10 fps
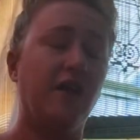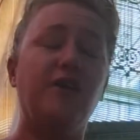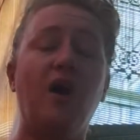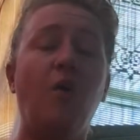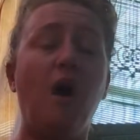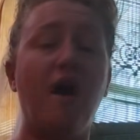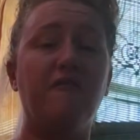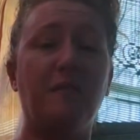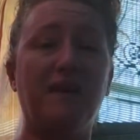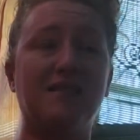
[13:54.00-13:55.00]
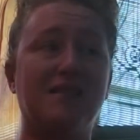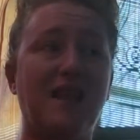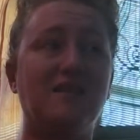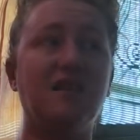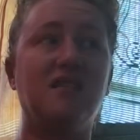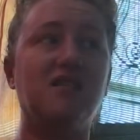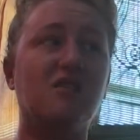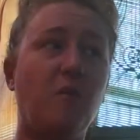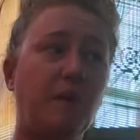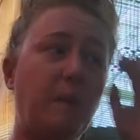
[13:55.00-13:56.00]
you know what, everybody's, I see just
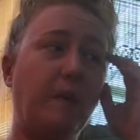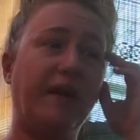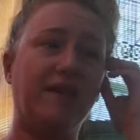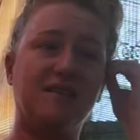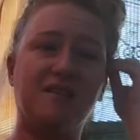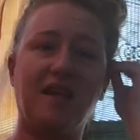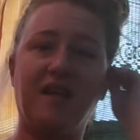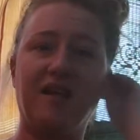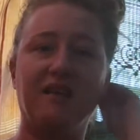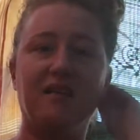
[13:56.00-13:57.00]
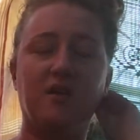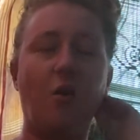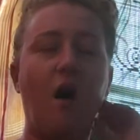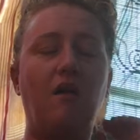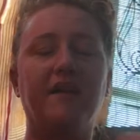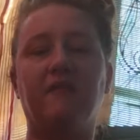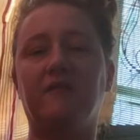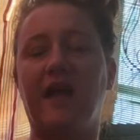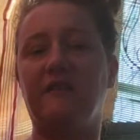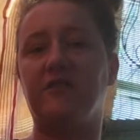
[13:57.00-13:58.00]
so many people getting sick, and the quality of
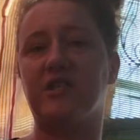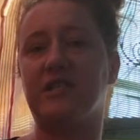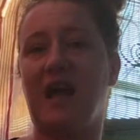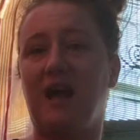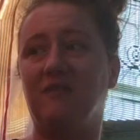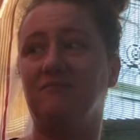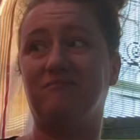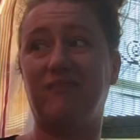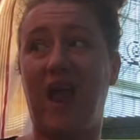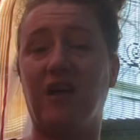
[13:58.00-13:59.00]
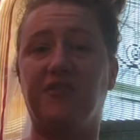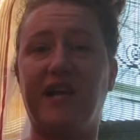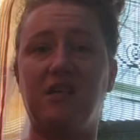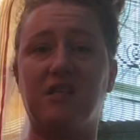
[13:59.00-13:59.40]
life just not that great.